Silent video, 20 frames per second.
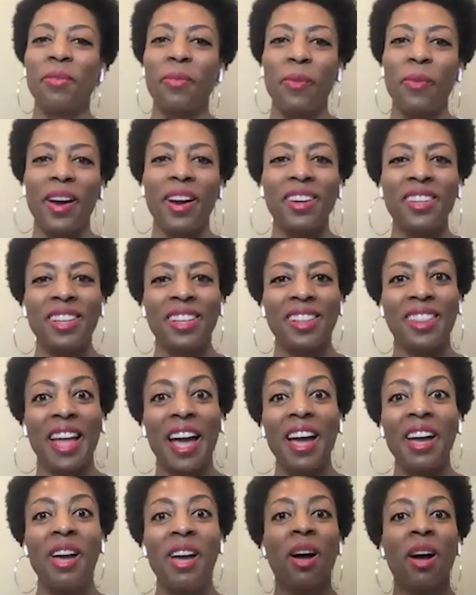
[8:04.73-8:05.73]
where did
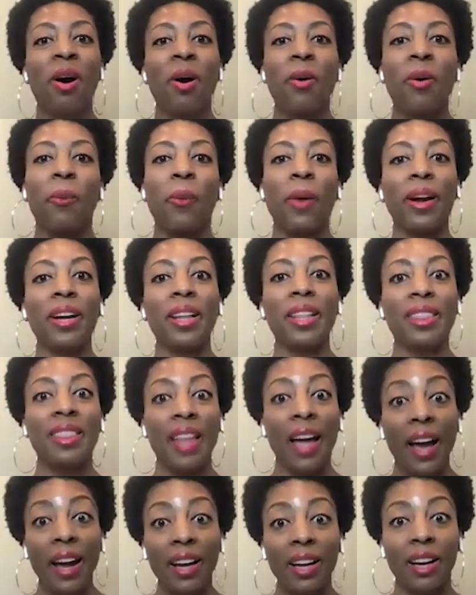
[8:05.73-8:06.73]
that where did
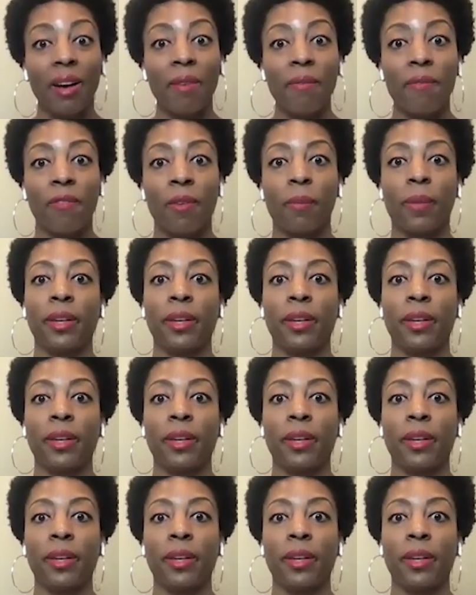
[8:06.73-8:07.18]
that come from?